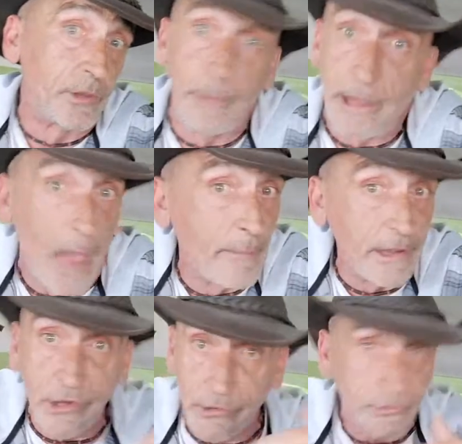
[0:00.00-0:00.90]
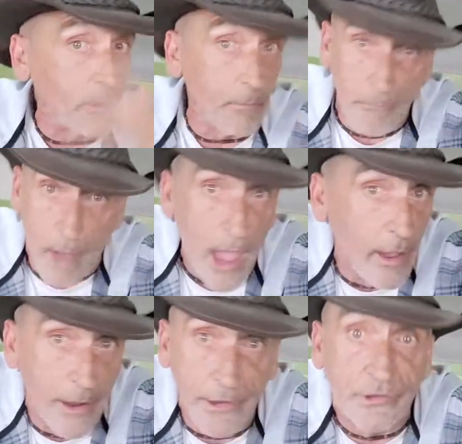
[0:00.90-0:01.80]
to me. I mean, just my
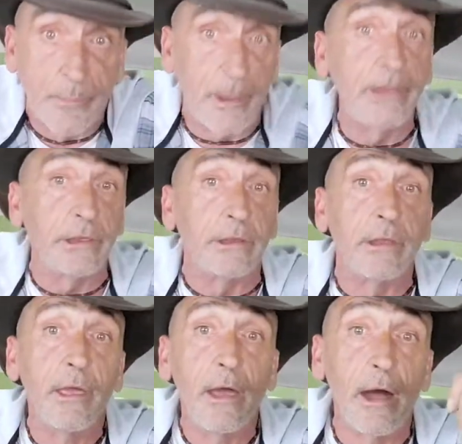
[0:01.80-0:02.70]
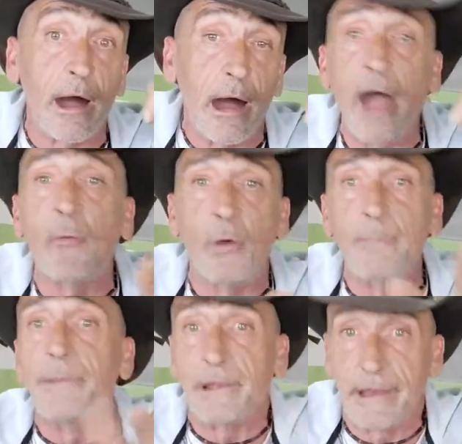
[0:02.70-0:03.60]
honest opinion. I would
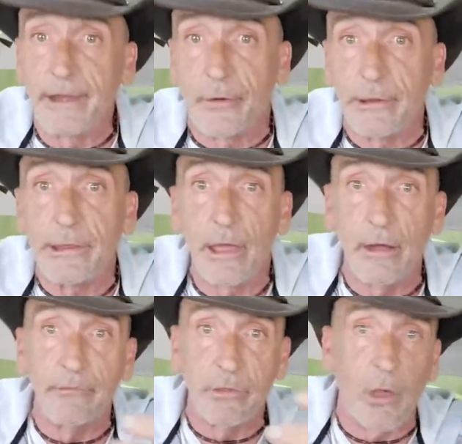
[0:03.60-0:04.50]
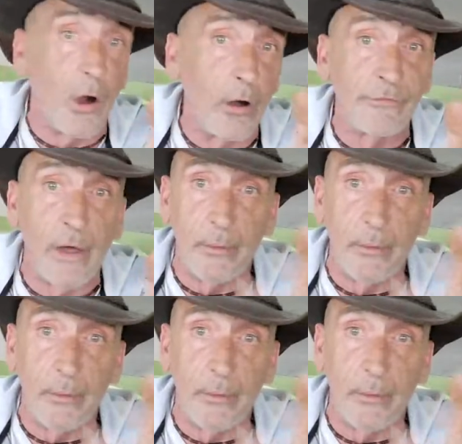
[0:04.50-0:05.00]
have been leery of the call if I